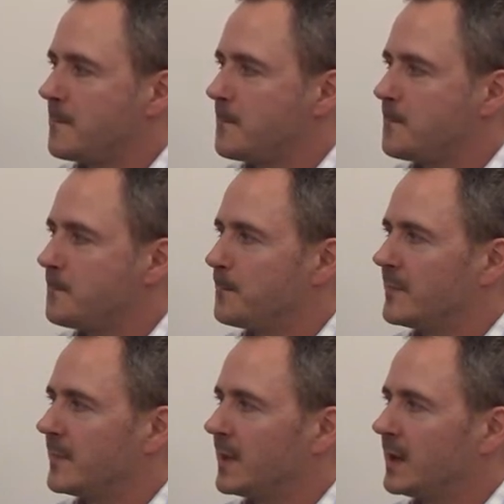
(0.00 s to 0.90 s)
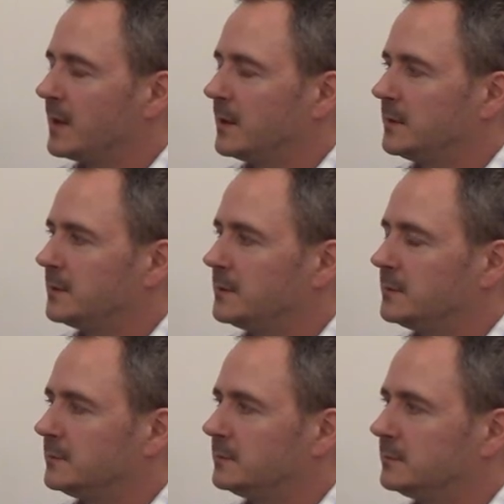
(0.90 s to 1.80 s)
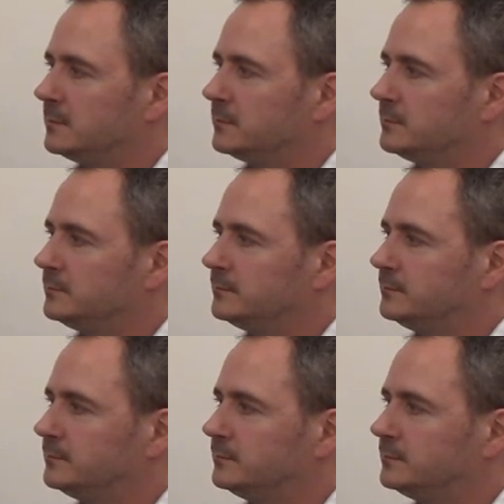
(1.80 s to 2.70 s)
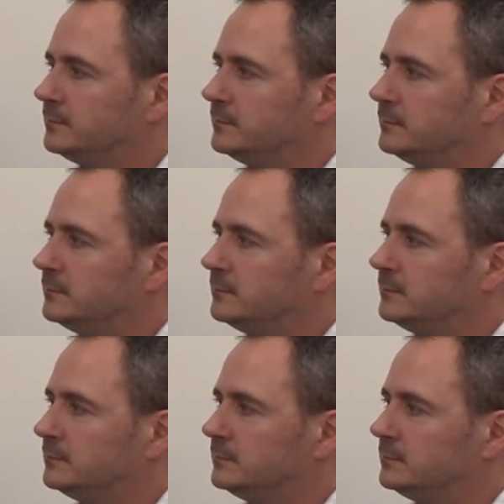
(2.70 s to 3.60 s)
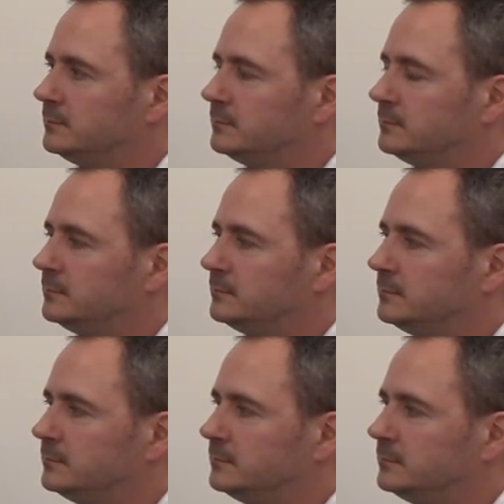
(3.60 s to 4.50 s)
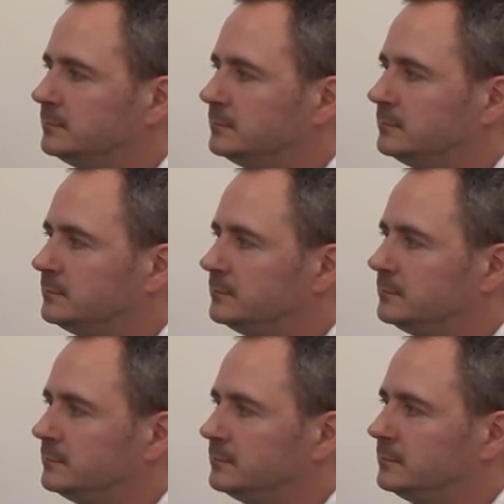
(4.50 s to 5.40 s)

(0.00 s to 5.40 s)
(silent)